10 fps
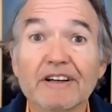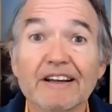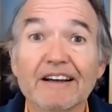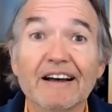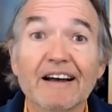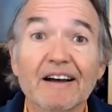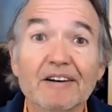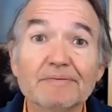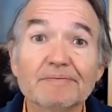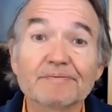
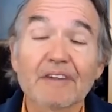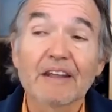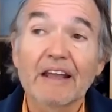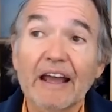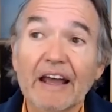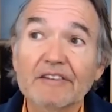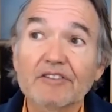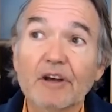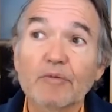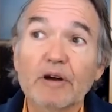Um, and
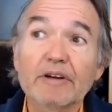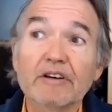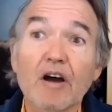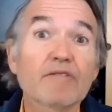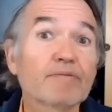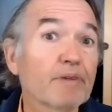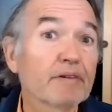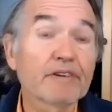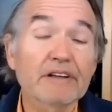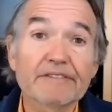some women are
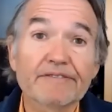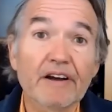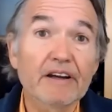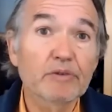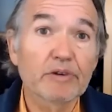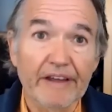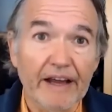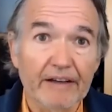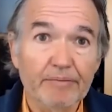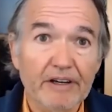perfectly fine with
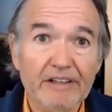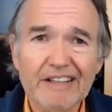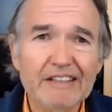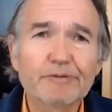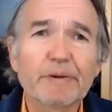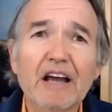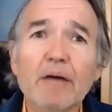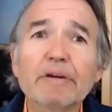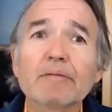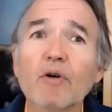that because that's
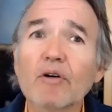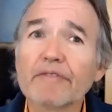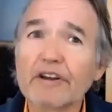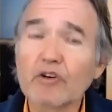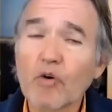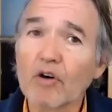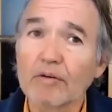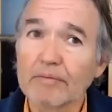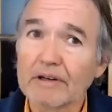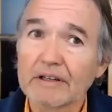becoming more of the
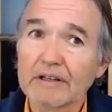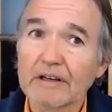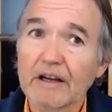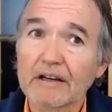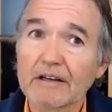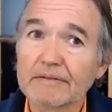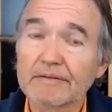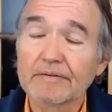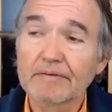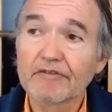norm, uh,
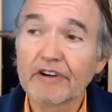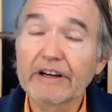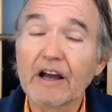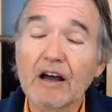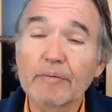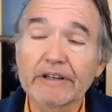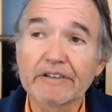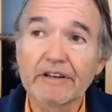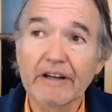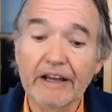very common
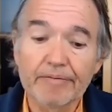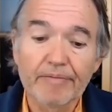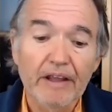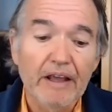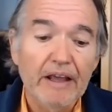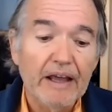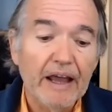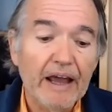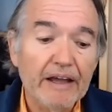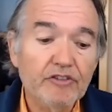today.
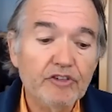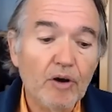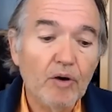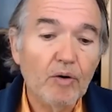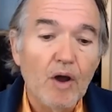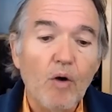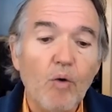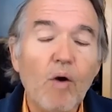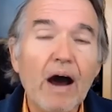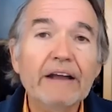And so,
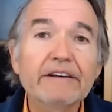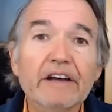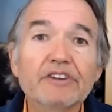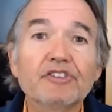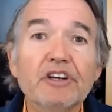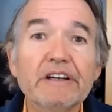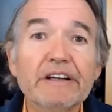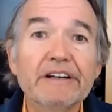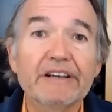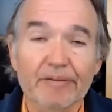why does she
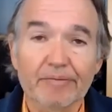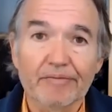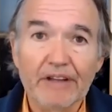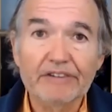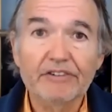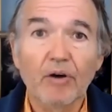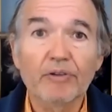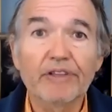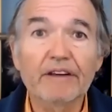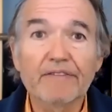need him? That's the whole
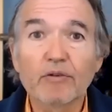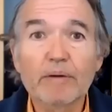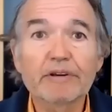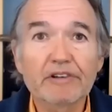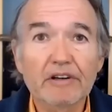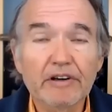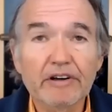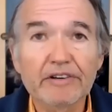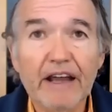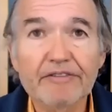thing for women to
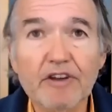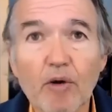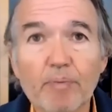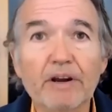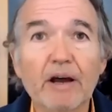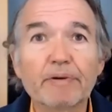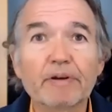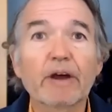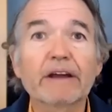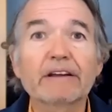learn. They have to open up and
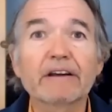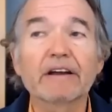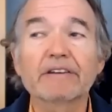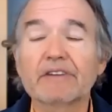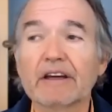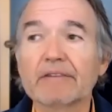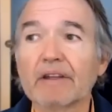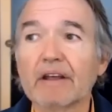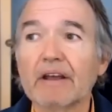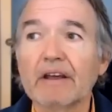recognize that,
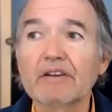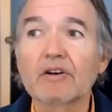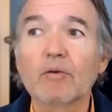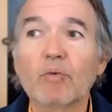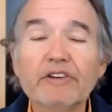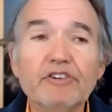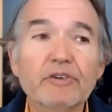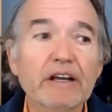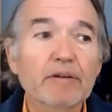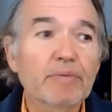you know, once you
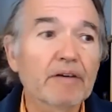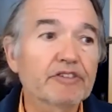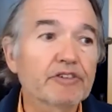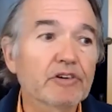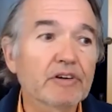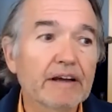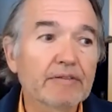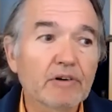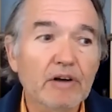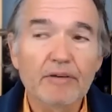get above a certain
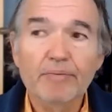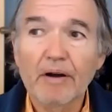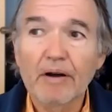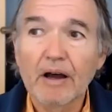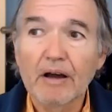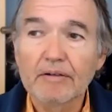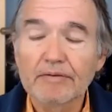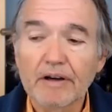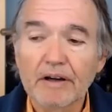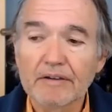level of, of,
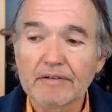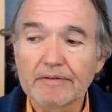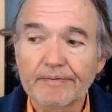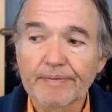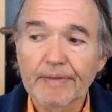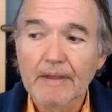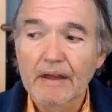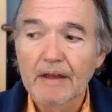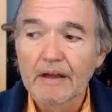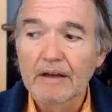of
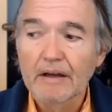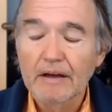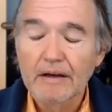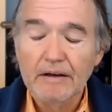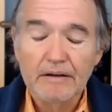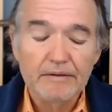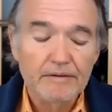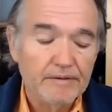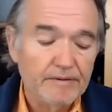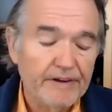uh,
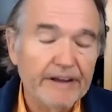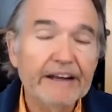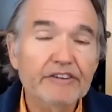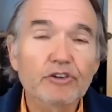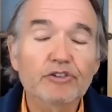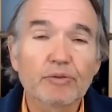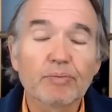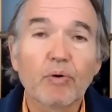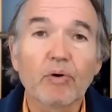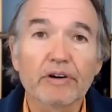financial
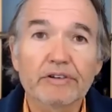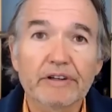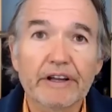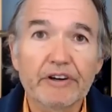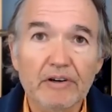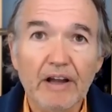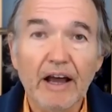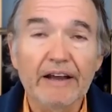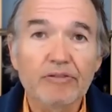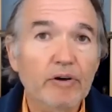support in your life, whether